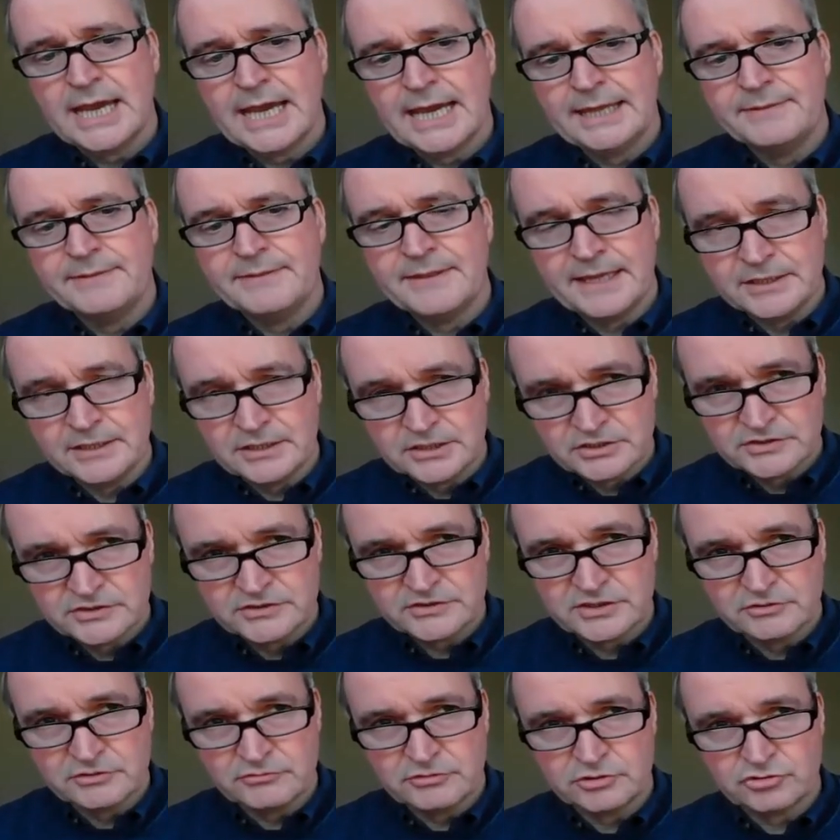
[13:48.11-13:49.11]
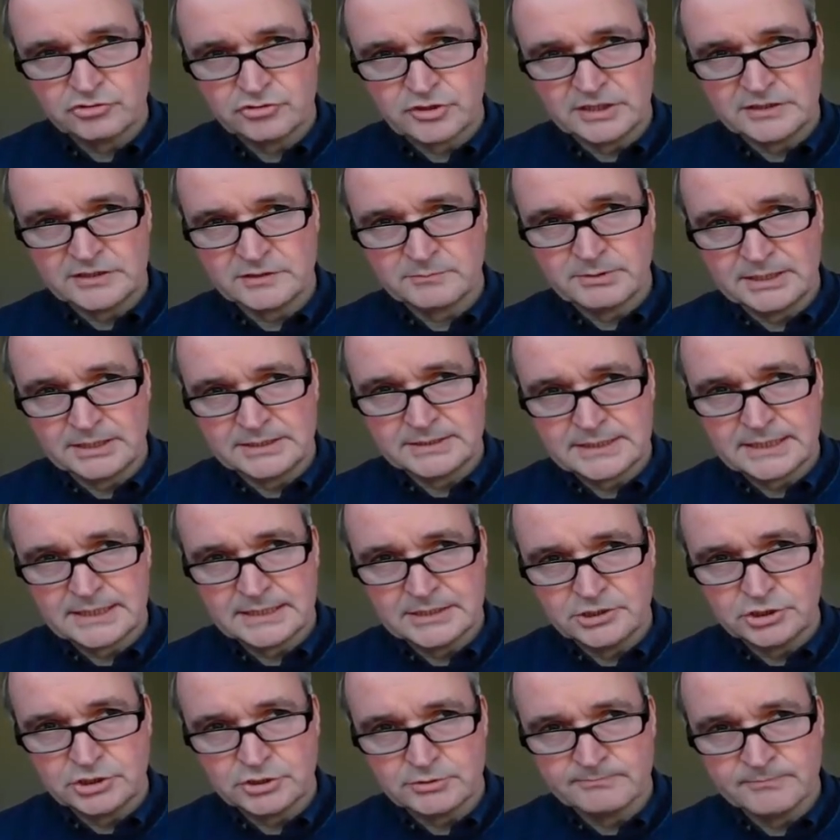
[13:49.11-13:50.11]
and then considering
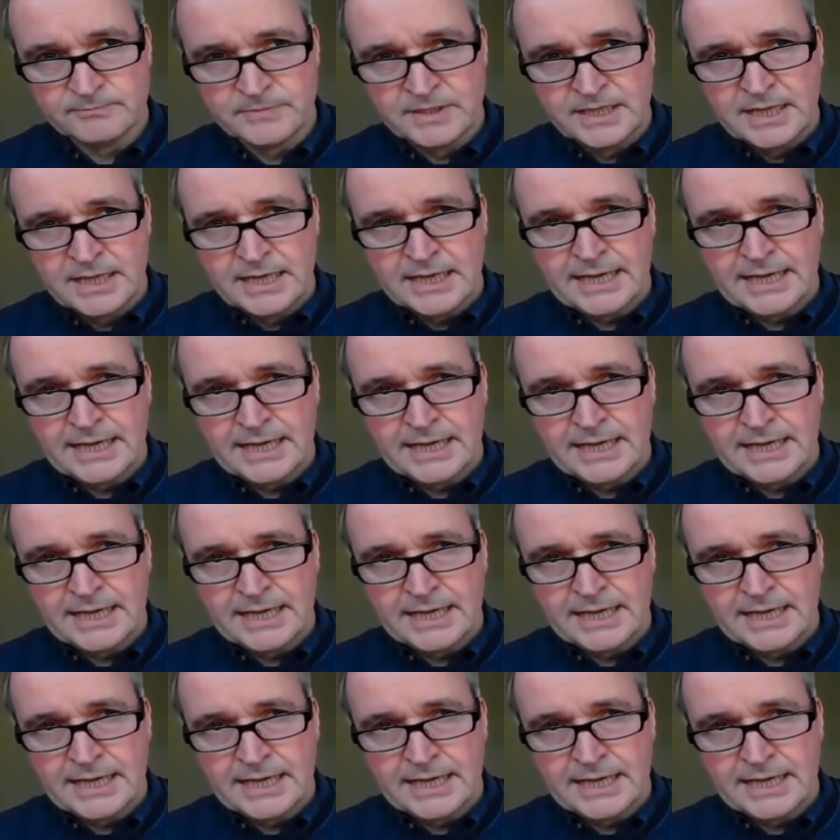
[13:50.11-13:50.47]
transplantation